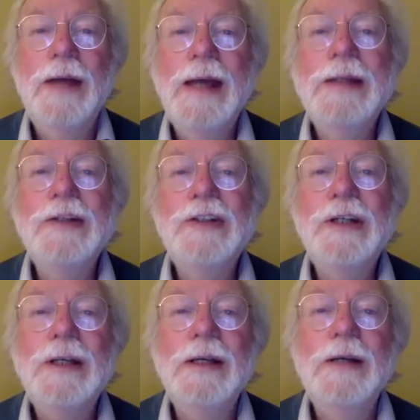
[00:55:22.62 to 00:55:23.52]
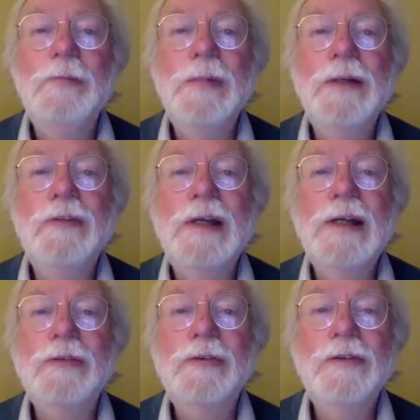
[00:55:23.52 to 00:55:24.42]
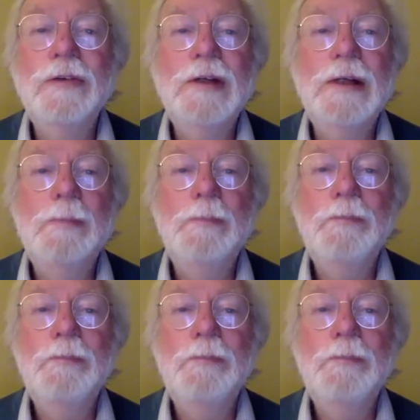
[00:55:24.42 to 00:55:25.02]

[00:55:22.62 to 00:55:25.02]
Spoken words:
Energy means electricity.